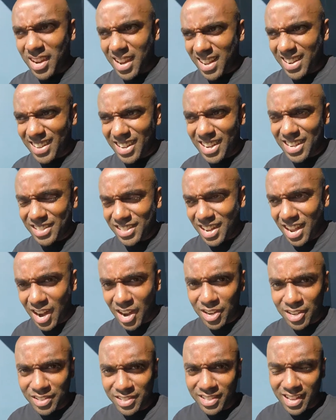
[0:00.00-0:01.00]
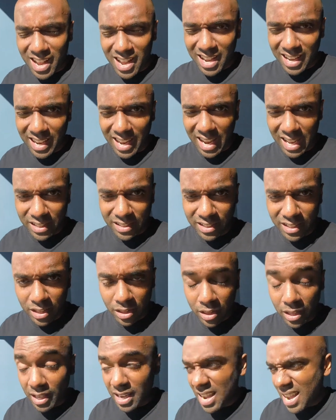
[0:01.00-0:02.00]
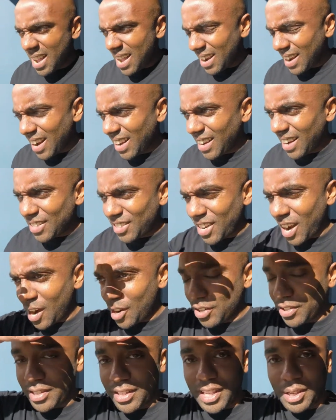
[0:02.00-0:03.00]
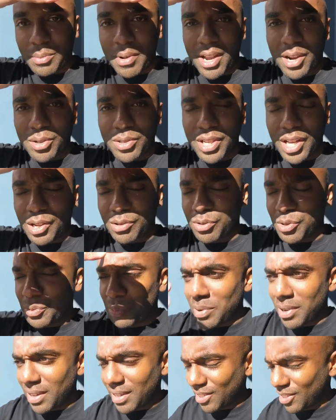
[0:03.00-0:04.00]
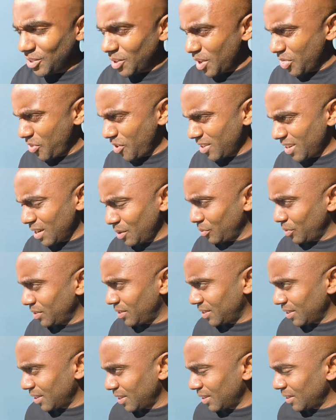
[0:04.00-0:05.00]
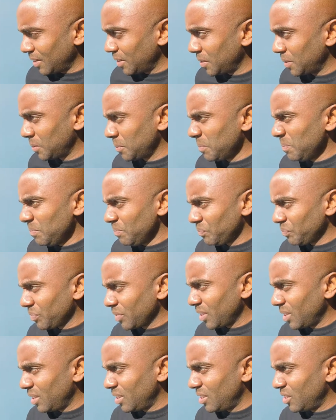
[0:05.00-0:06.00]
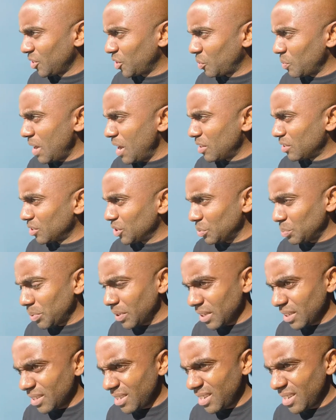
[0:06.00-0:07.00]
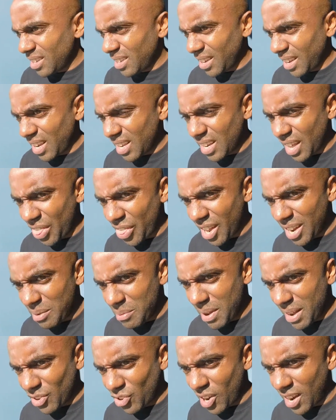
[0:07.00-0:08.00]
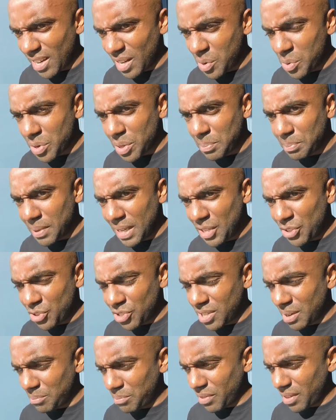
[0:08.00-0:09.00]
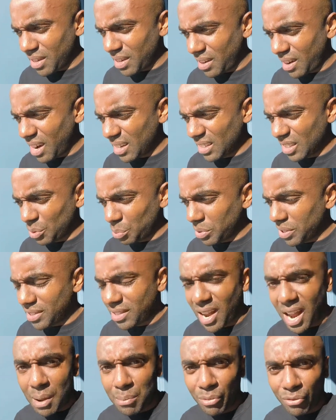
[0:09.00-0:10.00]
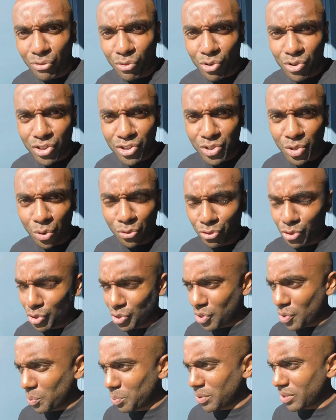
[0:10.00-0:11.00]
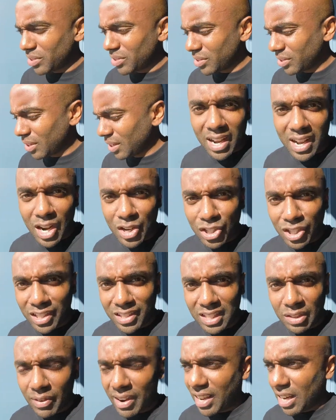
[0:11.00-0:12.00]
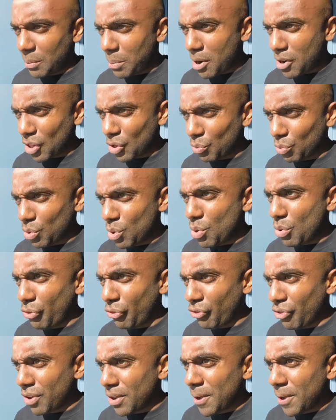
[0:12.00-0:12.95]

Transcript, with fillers: I kind of got tired of I can't see a thing. I kind of got tired of sitting in my hotel room, and so I thought I would look around a little bit, and I thought I might try to go to the beach or something. Got a little bit of time before the show floor opens. I actually gotta see if I can get up onto the roof.